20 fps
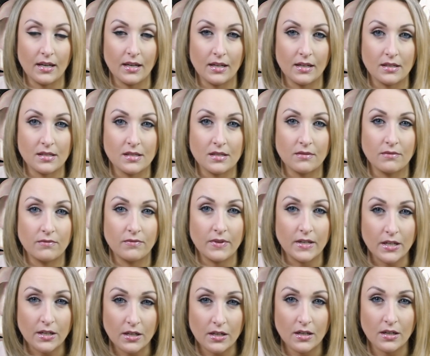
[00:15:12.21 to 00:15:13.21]
in a
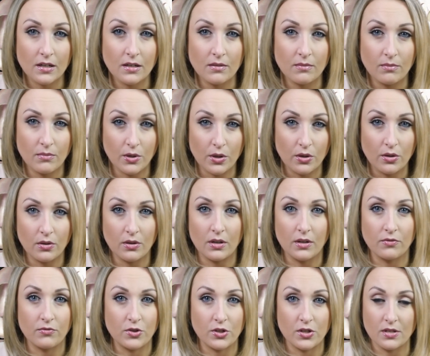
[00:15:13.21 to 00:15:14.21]
severe mode
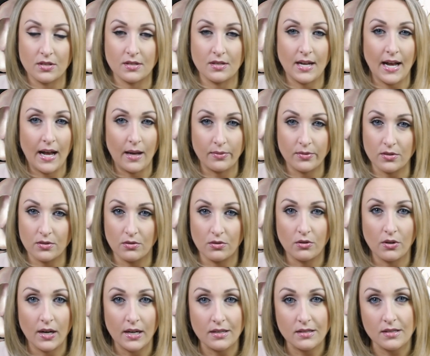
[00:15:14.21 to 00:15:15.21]
of just absolute
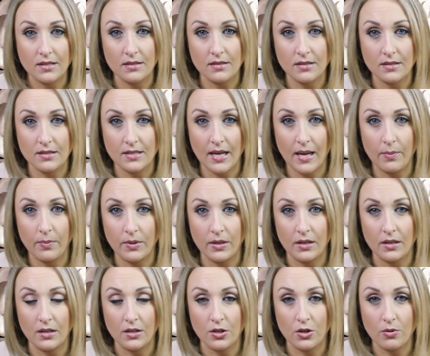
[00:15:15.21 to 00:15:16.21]
crisis that's
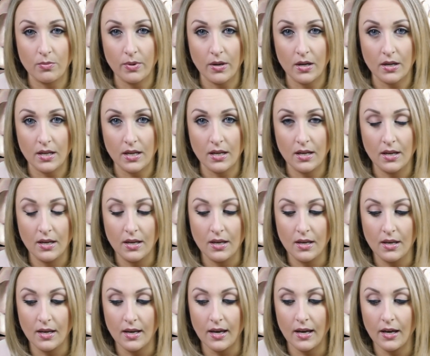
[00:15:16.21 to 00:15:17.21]
happening in your body.
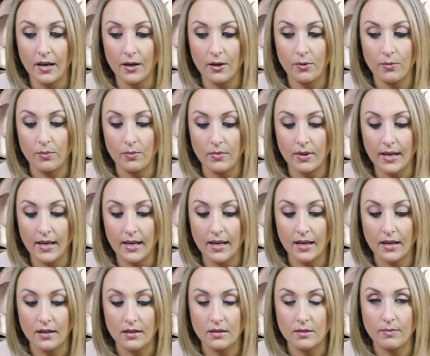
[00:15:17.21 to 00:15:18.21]

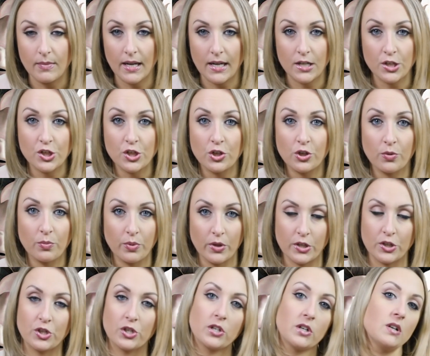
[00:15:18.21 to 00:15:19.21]
And managing your
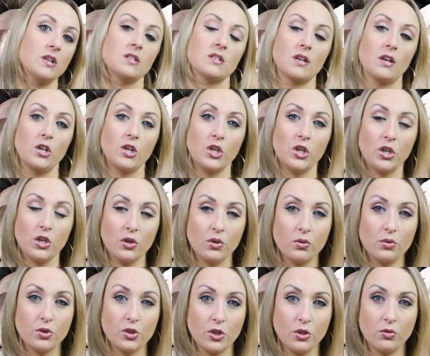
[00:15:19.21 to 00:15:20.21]
blood sugar is a
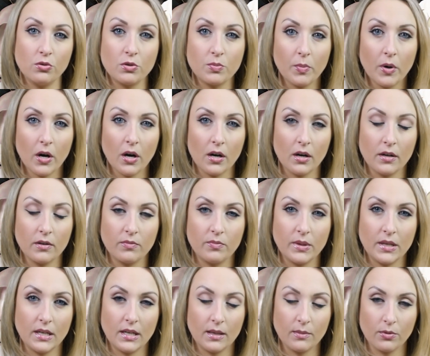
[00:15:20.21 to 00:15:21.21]
huge, huge part of
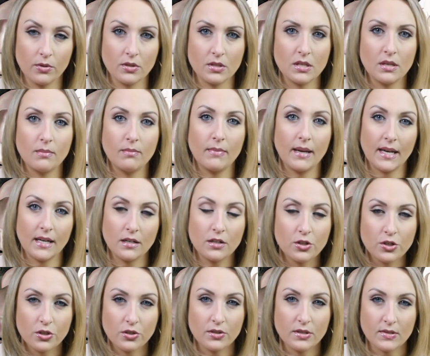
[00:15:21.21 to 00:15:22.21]
being able to
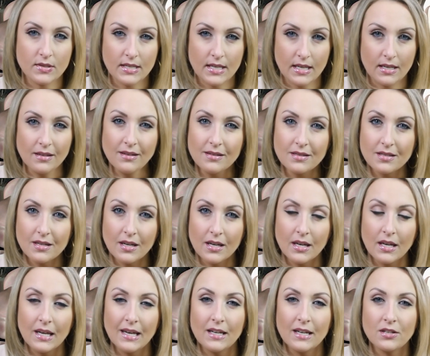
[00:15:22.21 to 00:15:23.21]
manage your disease.
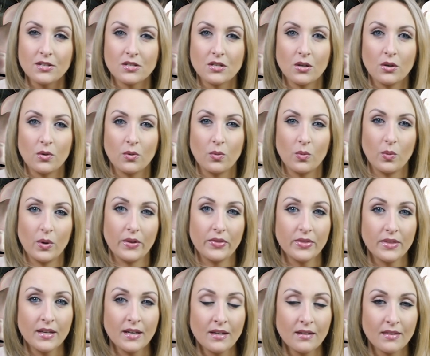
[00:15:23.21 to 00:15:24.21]
So
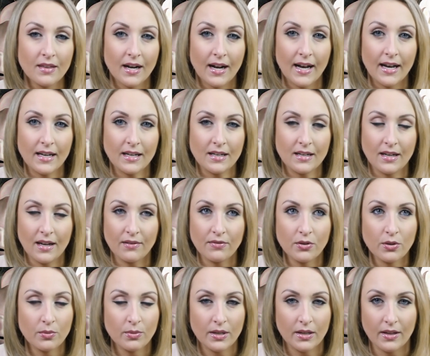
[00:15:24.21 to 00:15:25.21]
one thing that I
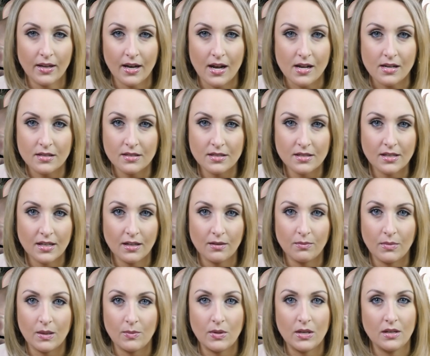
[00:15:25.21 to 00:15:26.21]
never realized,
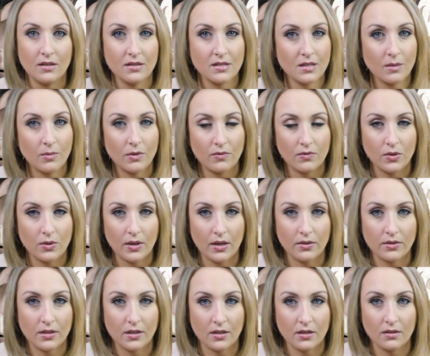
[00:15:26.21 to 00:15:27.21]
and maybe some of you
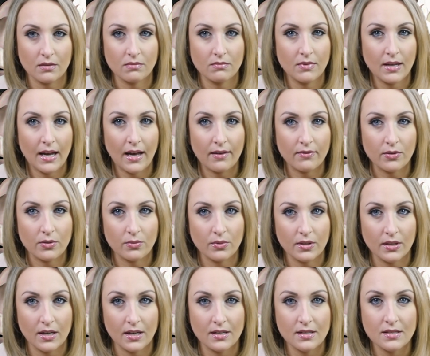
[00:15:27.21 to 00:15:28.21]
out there haven't
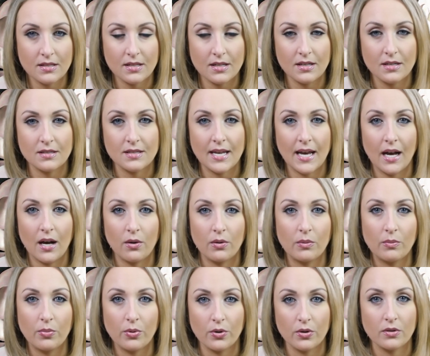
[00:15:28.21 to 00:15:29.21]
realized, is how
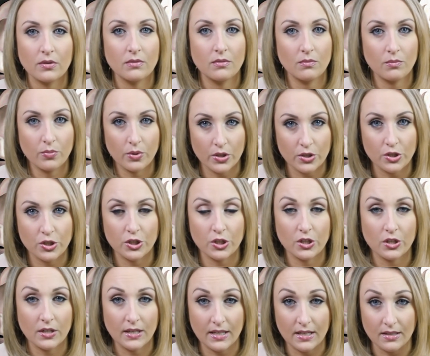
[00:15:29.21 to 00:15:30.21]
important blood
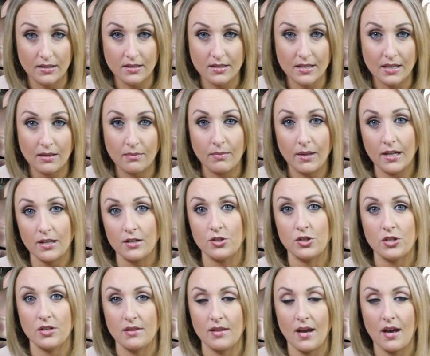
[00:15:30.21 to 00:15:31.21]
sugar is in
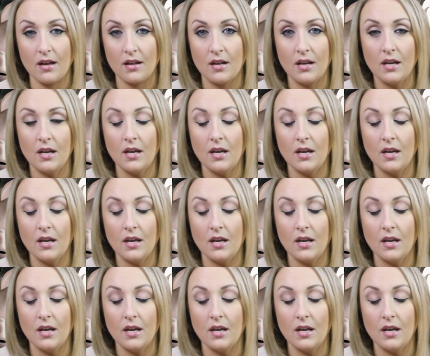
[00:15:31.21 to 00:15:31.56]
managing that.